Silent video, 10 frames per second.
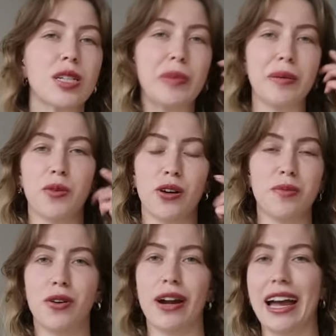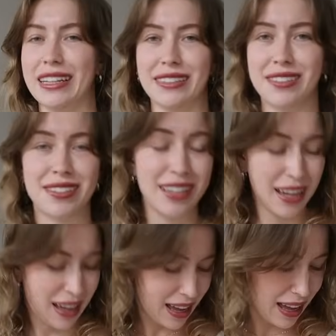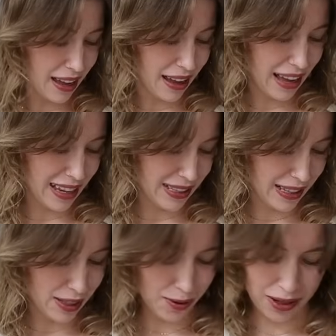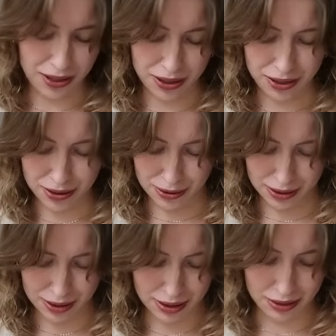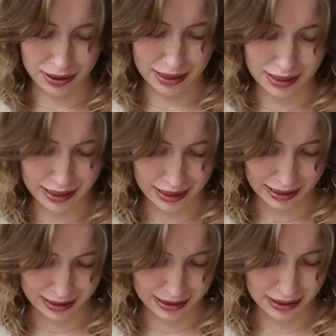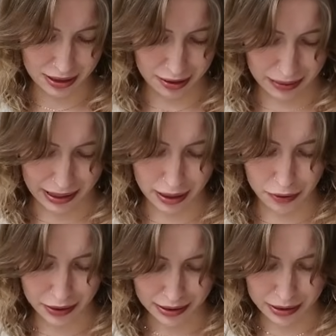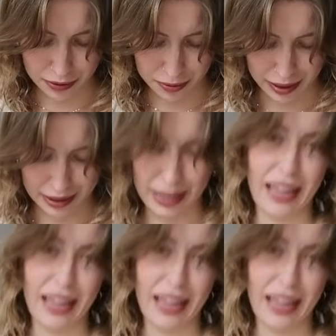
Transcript: going to be more and more ends as this sweater grows, so I decided to make life easier for me at the